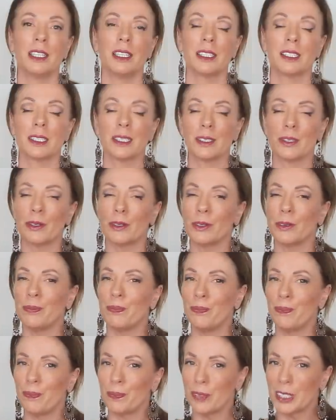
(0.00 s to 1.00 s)
So
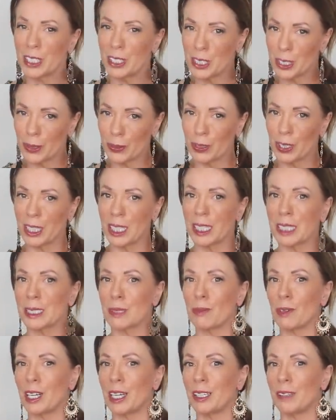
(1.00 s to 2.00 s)
until the
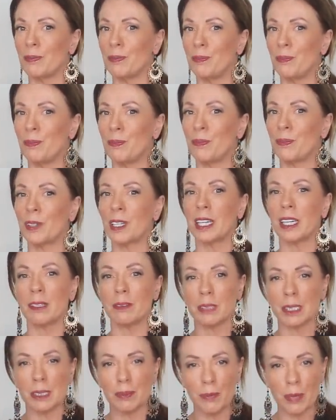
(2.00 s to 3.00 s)
next one,
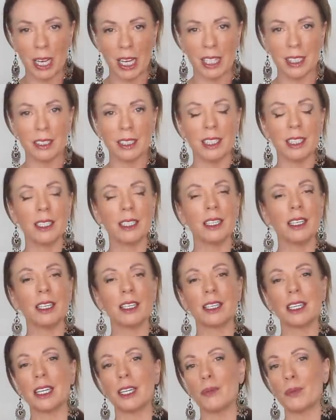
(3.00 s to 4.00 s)
keep smiling,
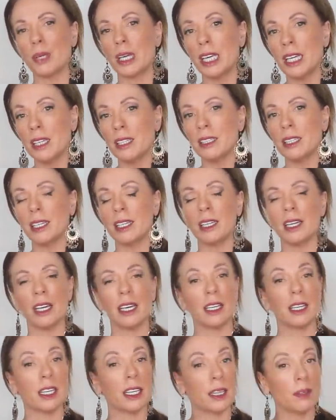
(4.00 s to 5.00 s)
keep healing,
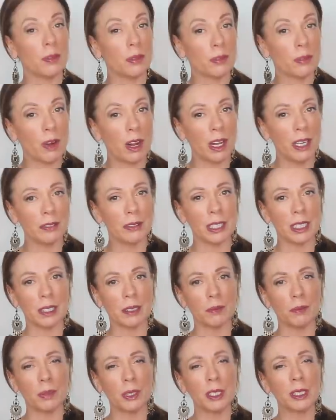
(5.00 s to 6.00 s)
and keep
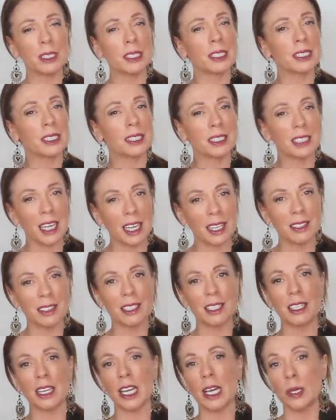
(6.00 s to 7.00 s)
thriving, because there's
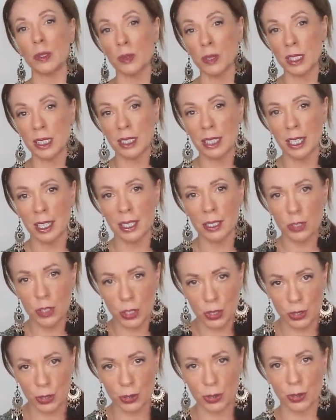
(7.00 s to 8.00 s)
nothing else
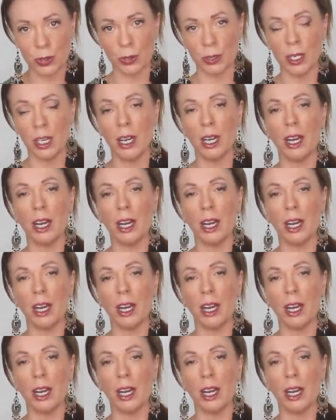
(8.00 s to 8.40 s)
to do.